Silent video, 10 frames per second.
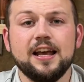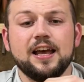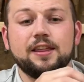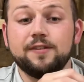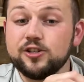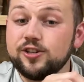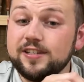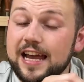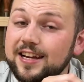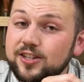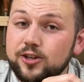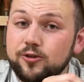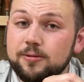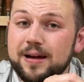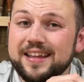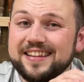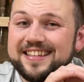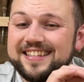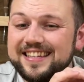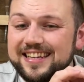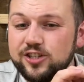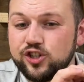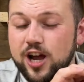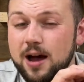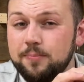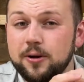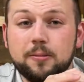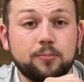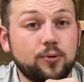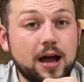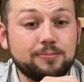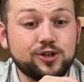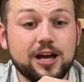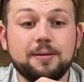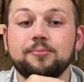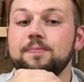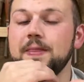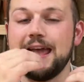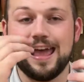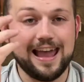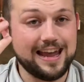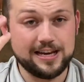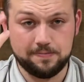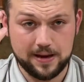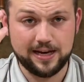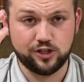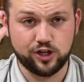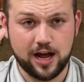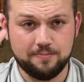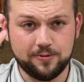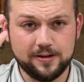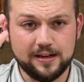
The vision is executed by the scene shop, prop shop, and paint shop,